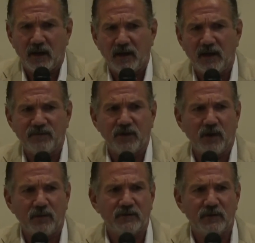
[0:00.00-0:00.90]
If you're
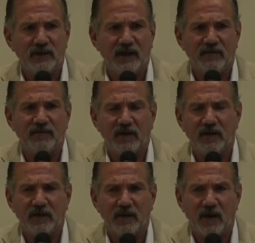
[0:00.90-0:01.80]
going to give
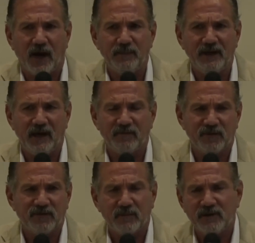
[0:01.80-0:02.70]
Ibogaine for
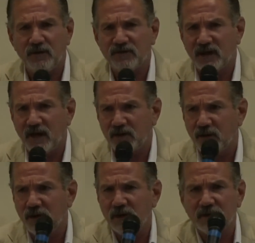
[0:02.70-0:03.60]
somebody who's an
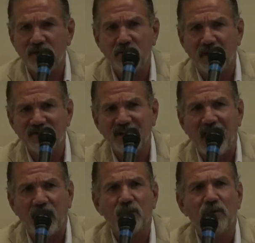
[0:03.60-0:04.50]
alcoholic, you must
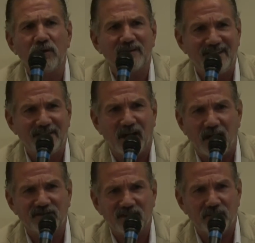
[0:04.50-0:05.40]
alcohol
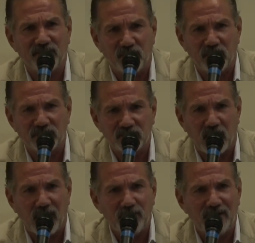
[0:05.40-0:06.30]
detox them first.
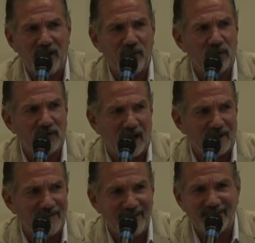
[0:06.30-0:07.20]
Ibogaine will
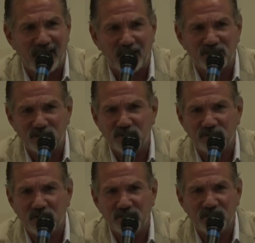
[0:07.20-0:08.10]
not detox you
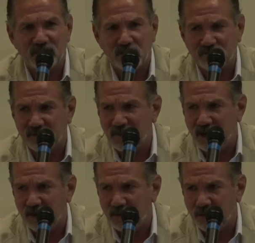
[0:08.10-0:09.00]
from
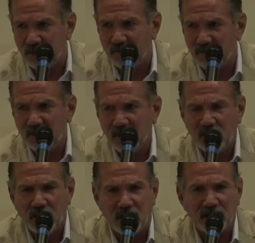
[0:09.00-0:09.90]
alcohol.
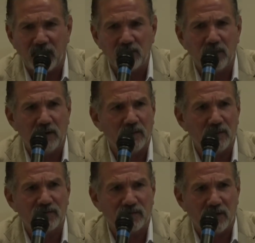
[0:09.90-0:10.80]
And alcohol
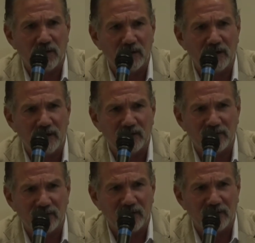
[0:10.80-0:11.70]
withdrawal
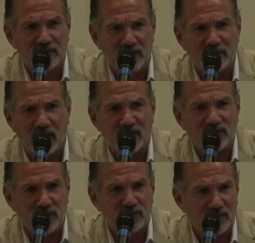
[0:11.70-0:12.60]
is
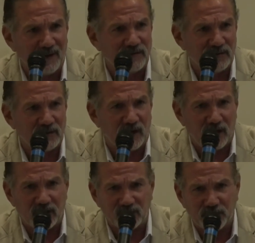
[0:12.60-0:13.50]
detoxed using
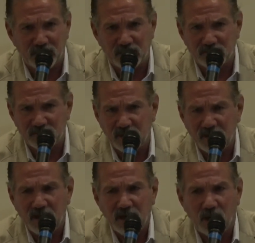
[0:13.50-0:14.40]
benzodiazepines.
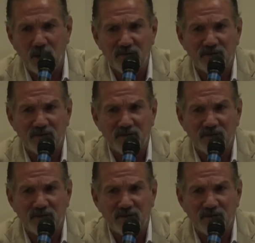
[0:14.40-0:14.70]
However,